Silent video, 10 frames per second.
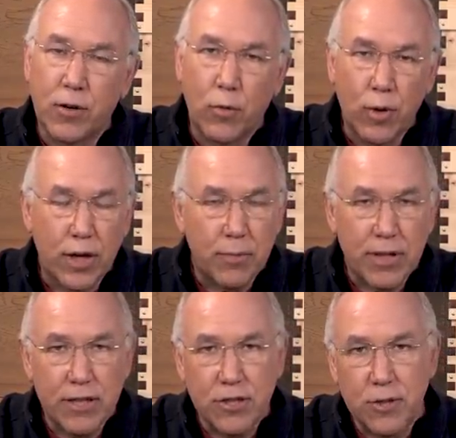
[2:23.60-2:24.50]
where to
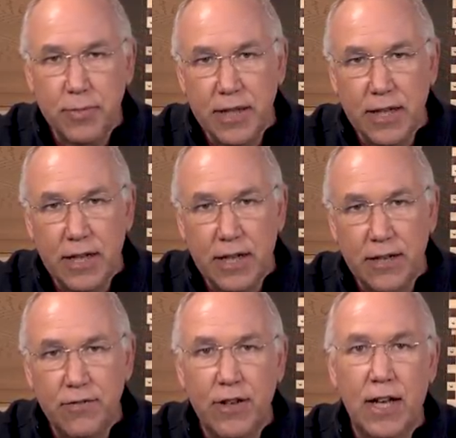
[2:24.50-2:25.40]
place your
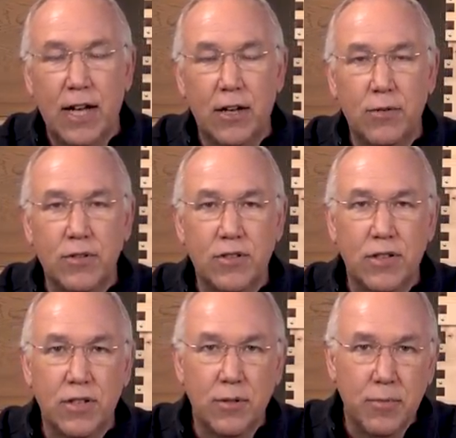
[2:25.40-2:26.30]
beehive, how to
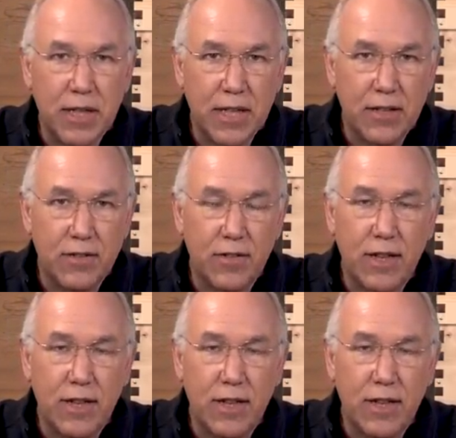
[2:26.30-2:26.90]
install the bees,